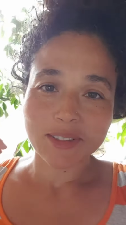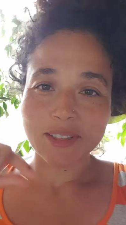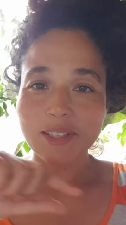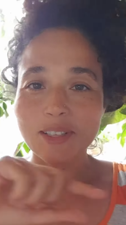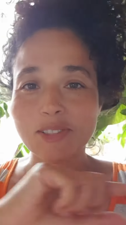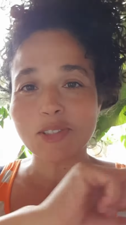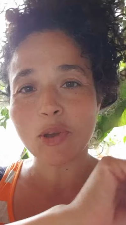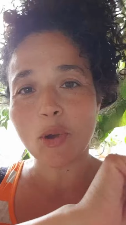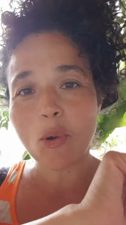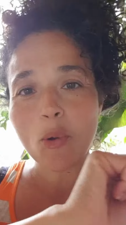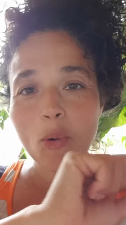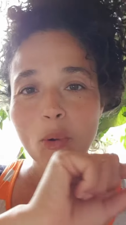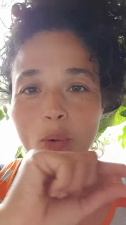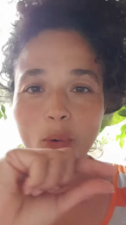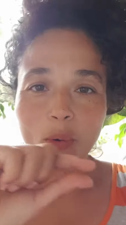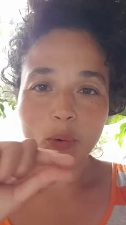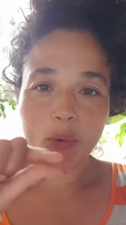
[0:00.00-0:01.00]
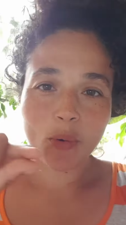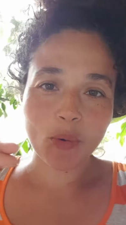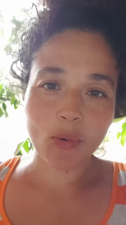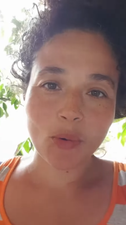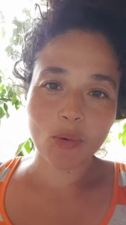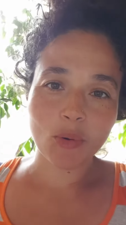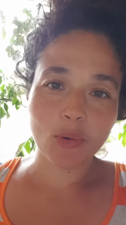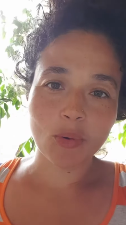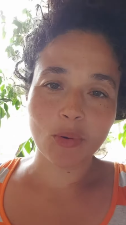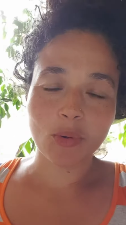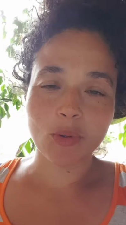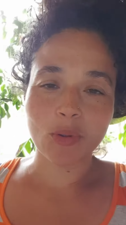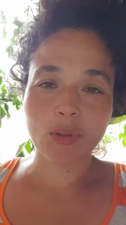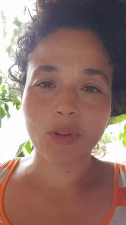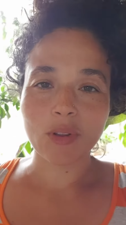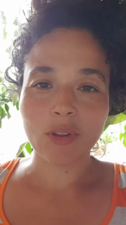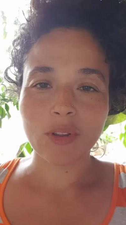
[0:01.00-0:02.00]
there's a whole
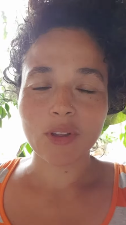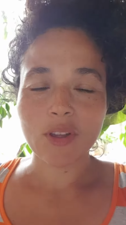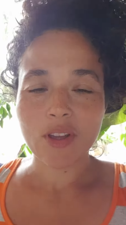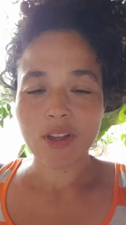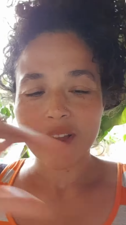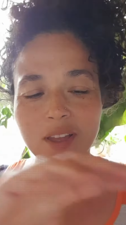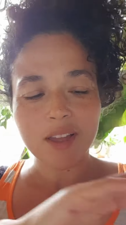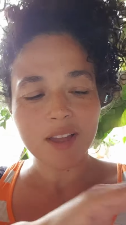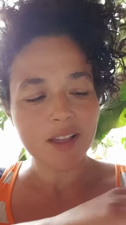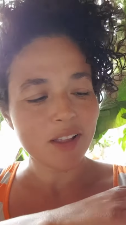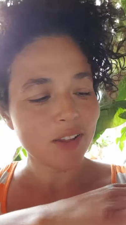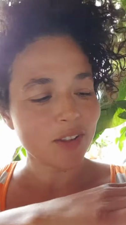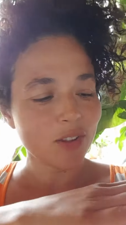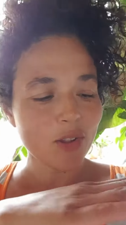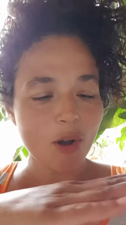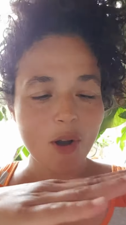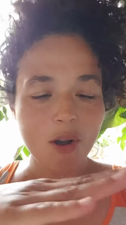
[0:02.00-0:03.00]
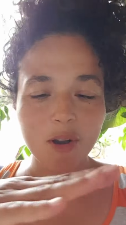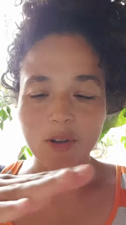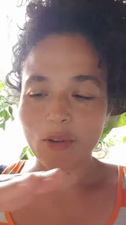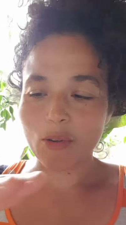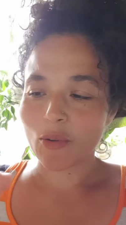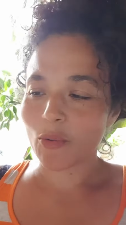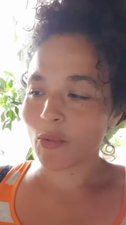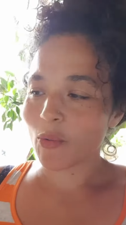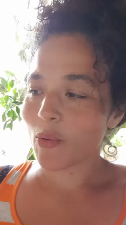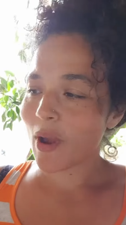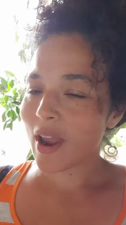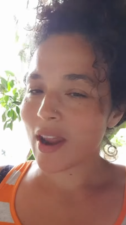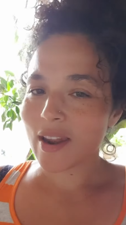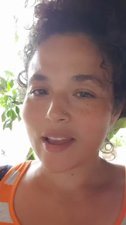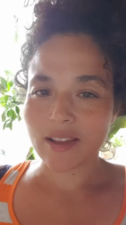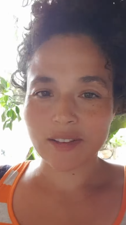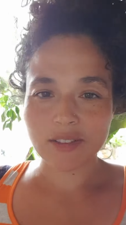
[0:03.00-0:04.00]
long
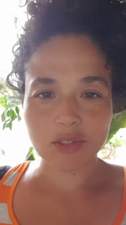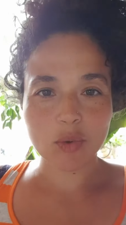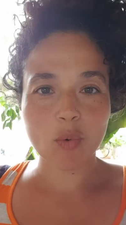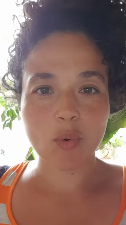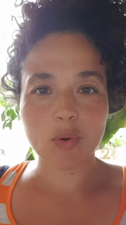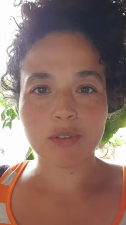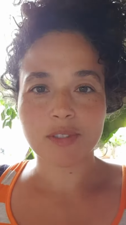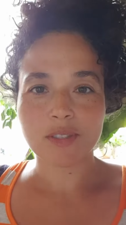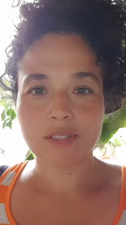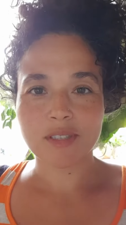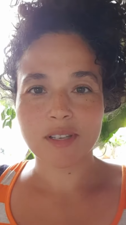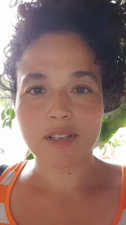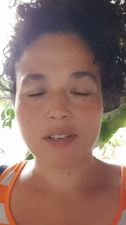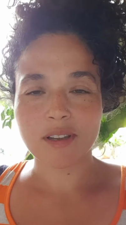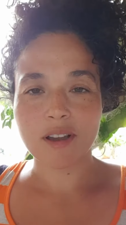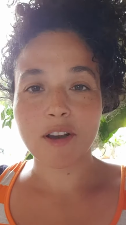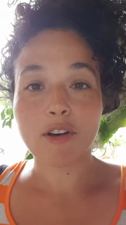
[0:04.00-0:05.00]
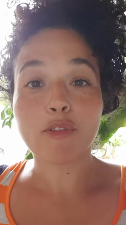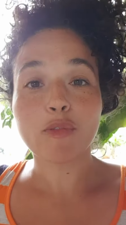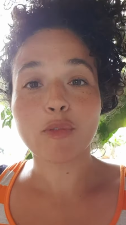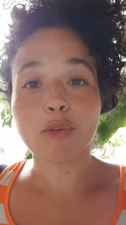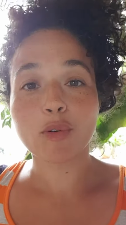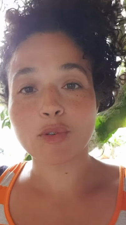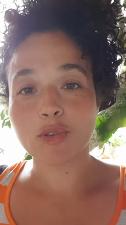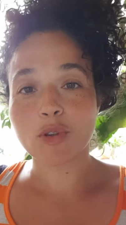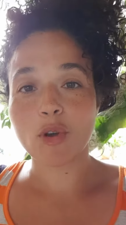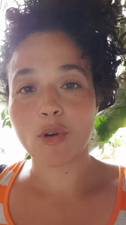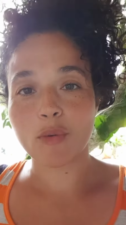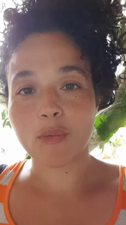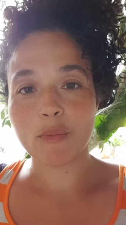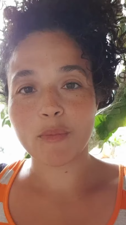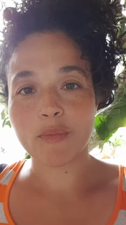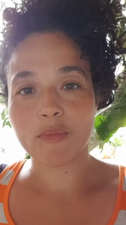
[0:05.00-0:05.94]
gradient towards a full no